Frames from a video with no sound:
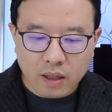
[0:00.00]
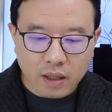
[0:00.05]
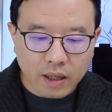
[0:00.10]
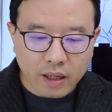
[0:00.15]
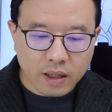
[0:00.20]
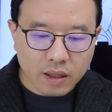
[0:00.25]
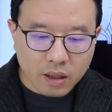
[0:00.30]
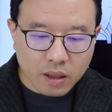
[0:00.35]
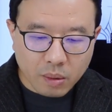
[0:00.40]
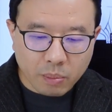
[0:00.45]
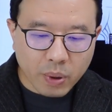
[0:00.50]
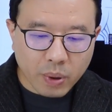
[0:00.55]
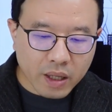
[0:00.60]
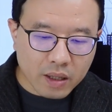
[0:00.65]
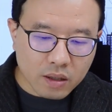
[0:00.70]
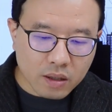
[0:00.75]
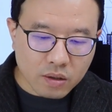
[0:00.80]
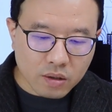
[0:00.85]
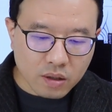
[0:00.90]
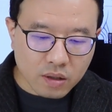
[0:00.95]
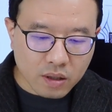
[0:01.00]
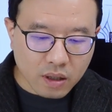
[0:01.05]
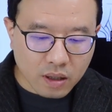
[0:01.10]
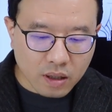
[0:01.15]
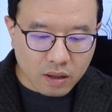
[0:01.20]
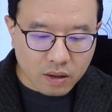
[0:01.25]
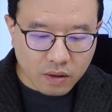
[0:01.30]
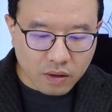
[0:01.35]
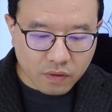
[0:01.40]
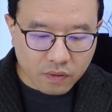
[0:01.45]
and comparing to
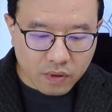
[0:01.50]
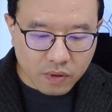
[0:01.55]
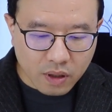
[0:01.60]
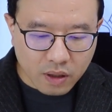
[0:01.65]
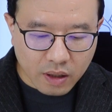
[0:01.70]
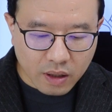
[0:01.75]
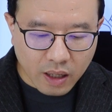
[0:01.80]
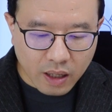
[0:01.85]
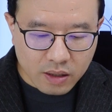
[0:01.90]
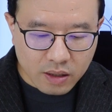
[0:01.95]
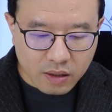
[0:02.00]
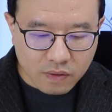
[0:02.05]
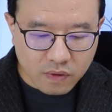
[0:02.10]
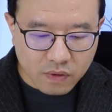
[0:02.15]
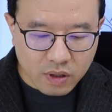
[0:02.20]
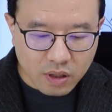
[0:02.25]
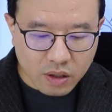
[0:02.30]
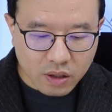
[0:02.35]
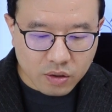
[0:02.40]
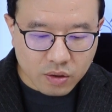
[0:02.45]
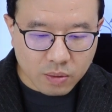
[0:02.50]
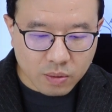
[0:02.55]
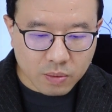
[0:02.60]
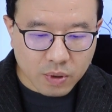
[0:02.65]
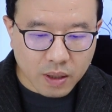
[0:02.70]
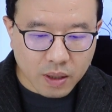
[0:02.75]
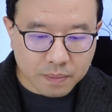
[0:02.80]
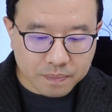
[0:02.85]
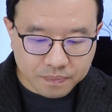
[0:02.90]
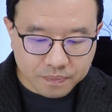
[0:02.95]
the last invitation
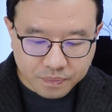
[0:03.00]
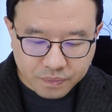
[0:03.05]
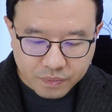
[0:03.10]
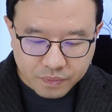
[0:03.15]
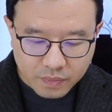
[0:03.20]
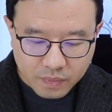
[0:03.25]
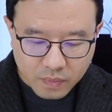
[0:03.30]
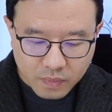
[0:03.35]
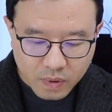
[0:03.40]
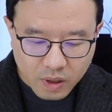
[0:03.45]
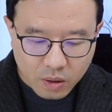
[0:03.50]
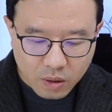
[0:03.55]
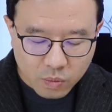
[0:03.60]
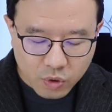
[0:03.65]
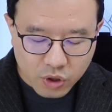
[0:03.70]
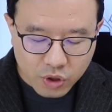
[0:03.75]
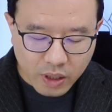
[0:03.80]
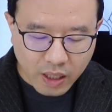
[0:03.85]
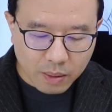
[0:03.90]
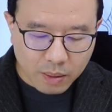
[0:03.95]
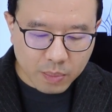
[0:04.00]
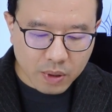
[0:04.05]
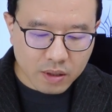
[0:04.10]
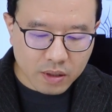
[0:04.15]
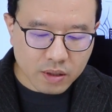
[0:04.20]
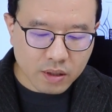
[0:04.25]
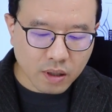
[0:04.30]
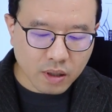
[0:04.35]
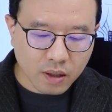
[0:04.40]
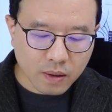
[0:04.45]
round, which
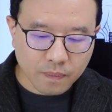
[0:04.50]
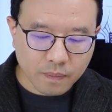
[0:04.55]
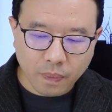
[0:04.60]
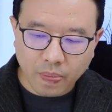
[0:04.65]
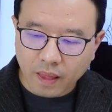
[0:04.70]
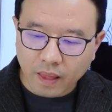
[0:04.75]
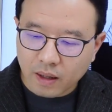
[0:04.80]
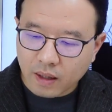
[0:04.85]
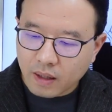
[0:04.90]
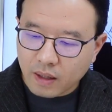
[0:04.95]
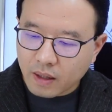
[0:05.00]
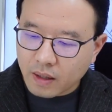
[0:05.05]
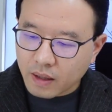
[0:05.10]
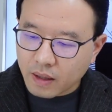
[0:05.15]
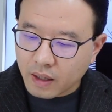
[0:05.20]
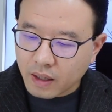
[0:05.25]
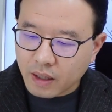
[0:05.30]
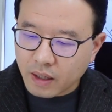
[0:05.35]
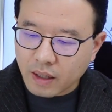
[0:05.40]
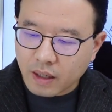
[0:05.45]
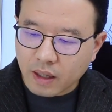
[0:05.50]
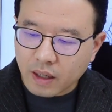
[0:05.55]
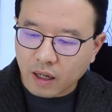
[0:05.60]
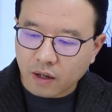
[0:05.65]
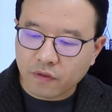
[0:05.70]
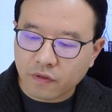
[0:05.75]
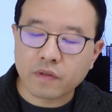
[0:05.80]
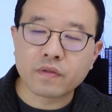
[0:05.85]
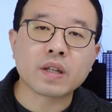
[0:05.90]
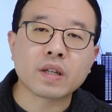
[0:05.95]
happens on the
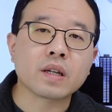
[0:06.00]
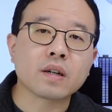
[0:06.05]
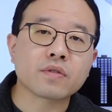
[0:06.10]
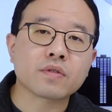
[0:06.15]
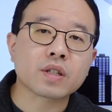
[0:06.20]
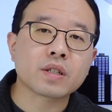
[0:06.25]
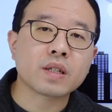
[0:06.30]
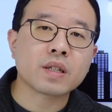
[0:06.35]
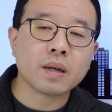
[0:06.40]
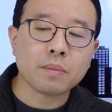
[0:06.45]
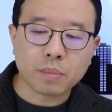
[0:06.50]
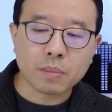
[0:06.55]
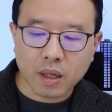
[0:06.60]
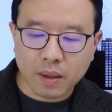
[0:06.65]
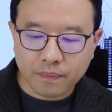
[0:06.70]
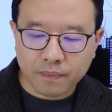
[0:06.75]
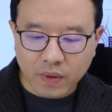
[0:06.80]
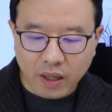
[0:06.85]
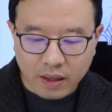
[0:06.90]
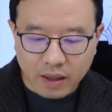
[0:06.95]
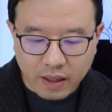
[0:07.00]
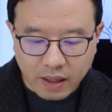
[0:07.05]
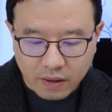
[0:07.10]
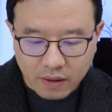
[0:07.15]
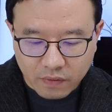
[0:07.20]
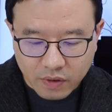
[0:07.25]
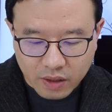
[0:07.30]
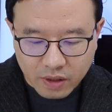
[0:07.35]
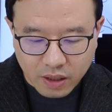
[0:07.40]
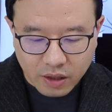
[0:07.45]
15th of September, at that
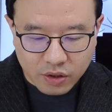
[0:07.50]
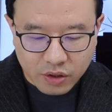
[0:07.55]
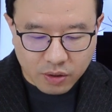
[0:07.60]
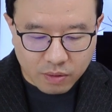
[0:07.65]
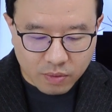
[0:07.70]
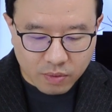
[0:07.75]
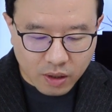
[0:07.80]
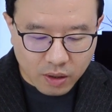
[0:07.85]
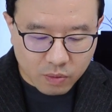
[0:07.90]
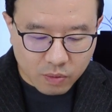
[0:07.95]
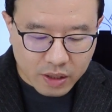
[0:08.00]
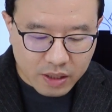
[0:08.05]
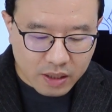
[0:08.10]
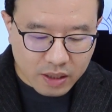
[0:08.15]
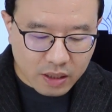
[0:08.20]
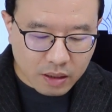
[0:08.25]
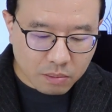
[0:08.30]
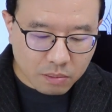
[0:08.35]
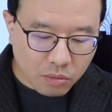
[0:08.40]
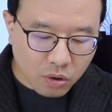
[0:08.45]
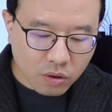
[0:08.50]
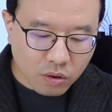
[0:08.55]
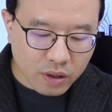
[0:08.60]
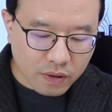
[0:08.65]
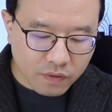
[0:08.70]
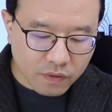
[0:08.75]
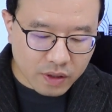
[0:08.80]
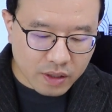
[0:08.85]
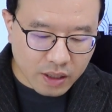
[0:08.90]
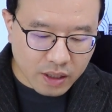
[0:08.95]
invitation round we see more
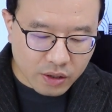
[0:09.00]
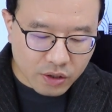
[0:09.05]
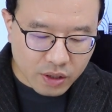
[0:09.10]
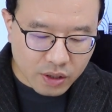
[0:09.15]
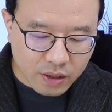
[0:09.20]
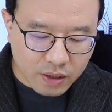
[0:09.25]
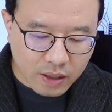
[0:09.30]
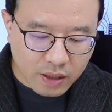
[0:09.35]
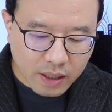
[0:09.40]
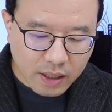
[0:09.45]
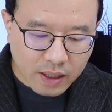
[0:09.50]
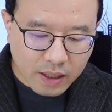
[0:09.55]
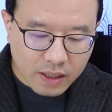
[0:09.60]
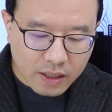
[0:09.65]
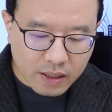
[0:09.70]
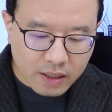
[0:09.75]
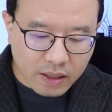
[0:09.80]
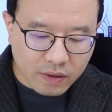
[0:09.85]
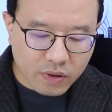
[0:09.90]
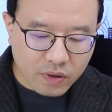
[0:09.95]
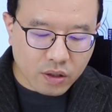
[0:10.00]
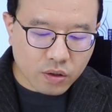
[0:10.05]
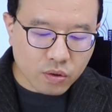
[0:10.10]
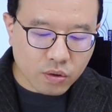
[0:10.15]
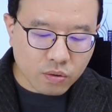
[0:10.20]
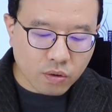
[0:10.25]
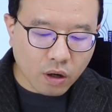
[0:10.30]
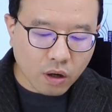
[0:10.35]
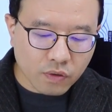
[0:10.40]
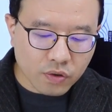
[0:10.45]
invitation given
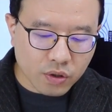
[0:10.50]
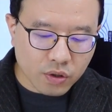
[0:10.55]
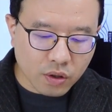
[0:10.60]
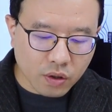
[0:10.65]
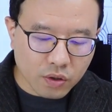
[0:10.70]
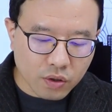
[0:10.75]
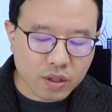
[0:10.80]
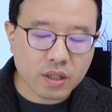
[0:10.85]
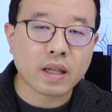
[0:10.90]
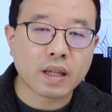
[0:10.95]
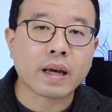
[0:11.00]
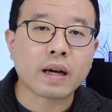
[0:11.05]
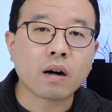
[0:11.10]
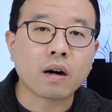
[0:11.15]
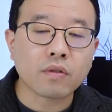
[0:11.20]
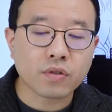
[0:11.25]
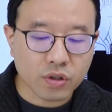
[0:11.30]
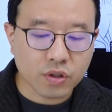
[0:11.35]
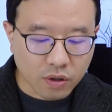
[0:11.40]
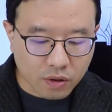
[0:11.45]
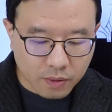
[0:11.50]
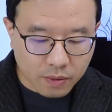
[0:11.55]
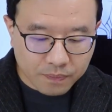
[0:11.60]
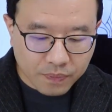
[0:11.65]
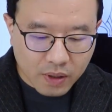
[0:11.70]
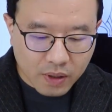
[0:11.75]
to offshores than offshore.